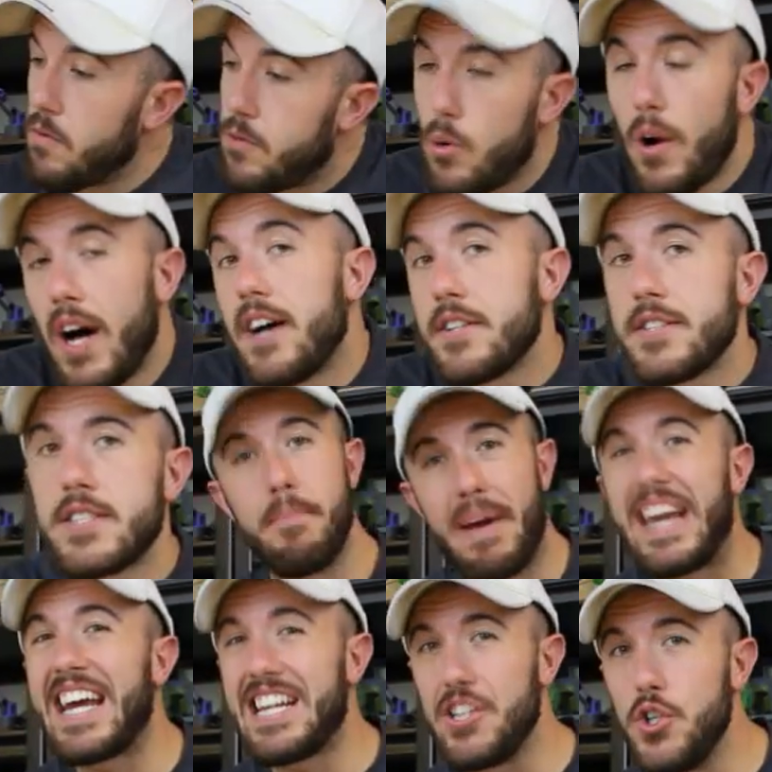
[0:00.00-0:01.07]
for us,
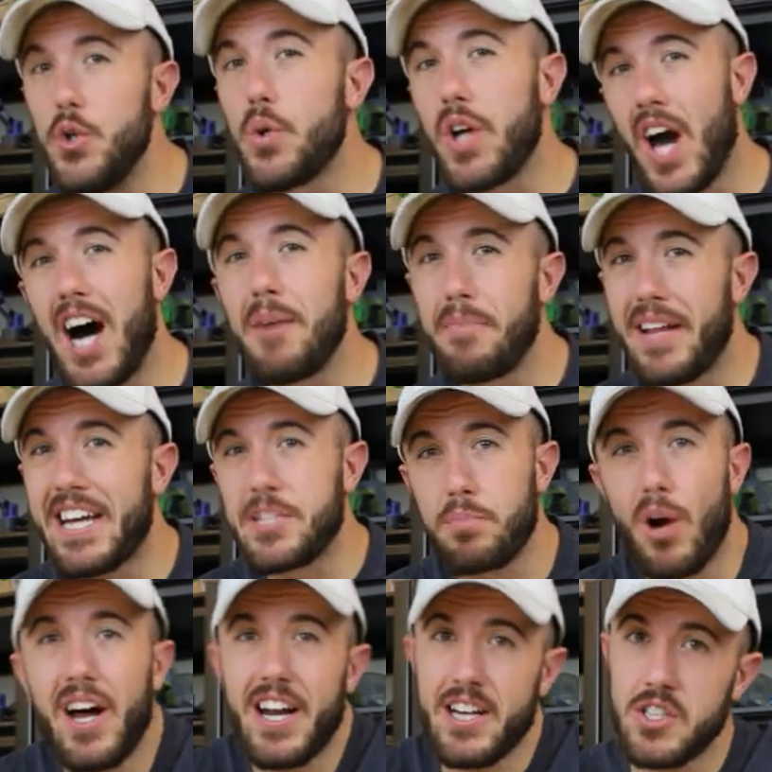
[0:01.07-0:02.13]
making new complex
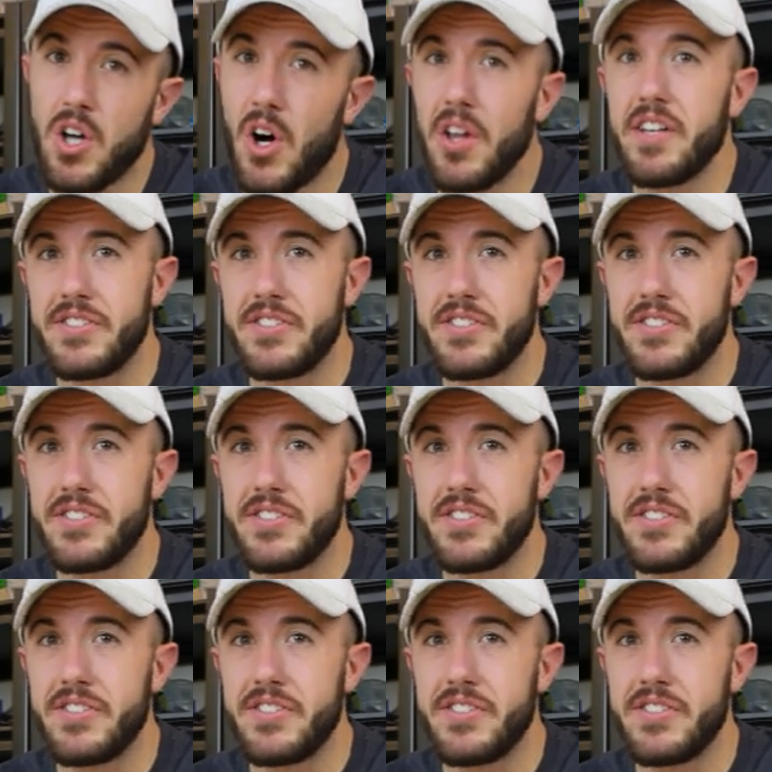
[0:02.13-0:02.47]
products all the